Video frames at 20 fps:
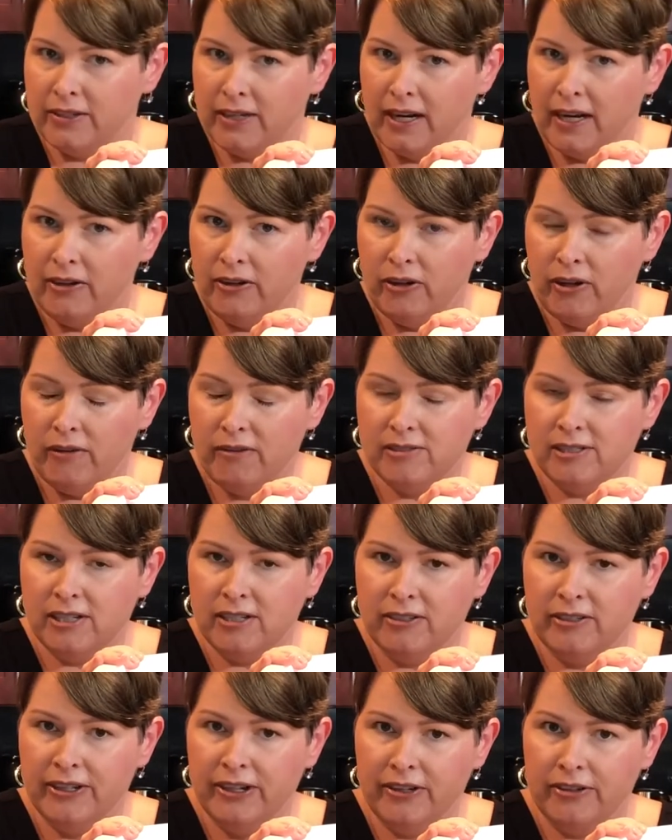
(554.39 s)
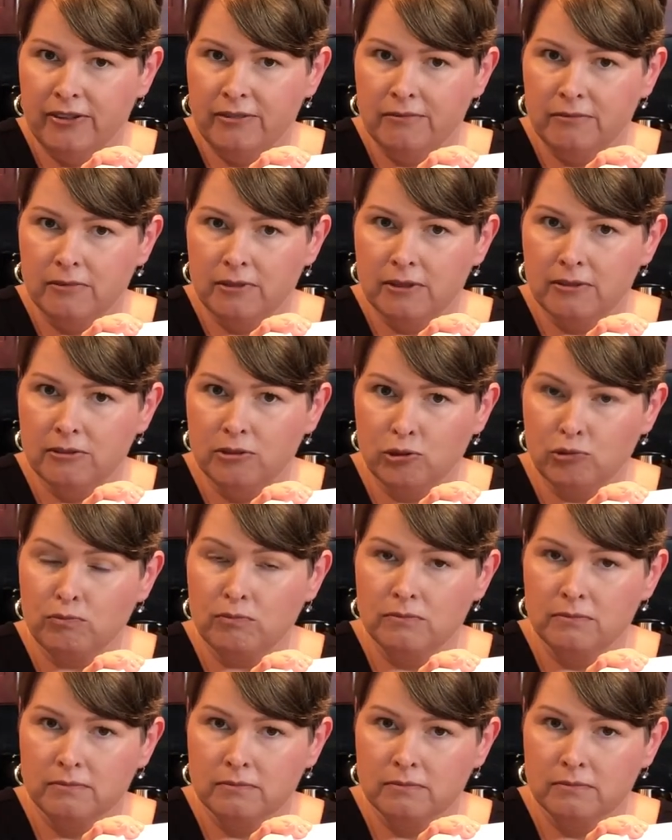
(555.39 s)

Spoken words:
around and all of a sudden I hear glurp,